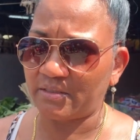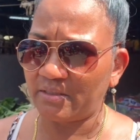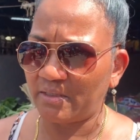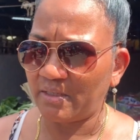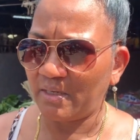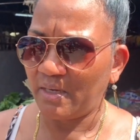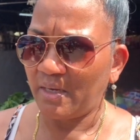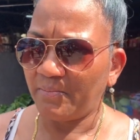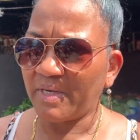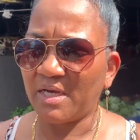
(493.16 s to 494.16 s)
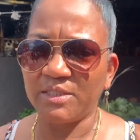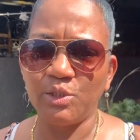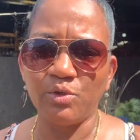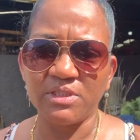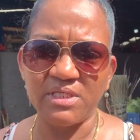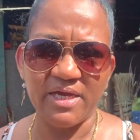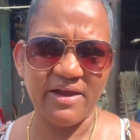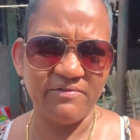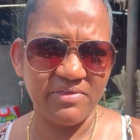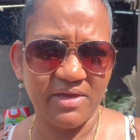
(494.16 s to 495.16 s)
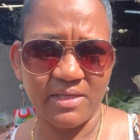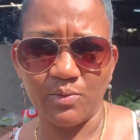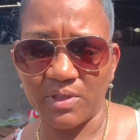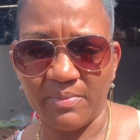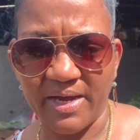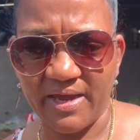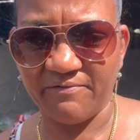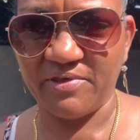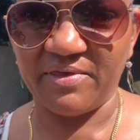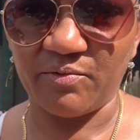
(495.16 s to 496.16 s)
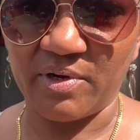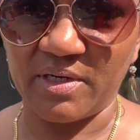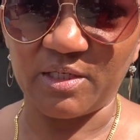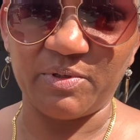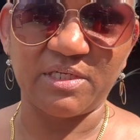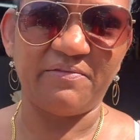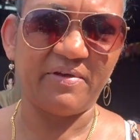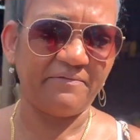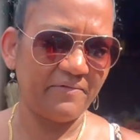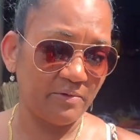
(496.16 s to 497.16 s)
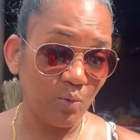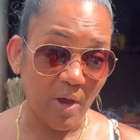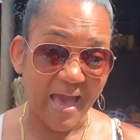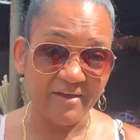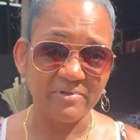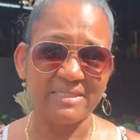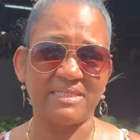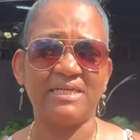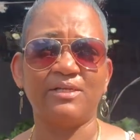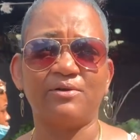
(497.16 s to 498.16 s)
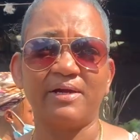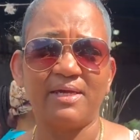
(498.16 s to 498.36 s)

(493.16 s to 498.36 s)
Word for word: Yeah. Because you will see everything and you want to buy everything, right? Especially if you haven't seen it or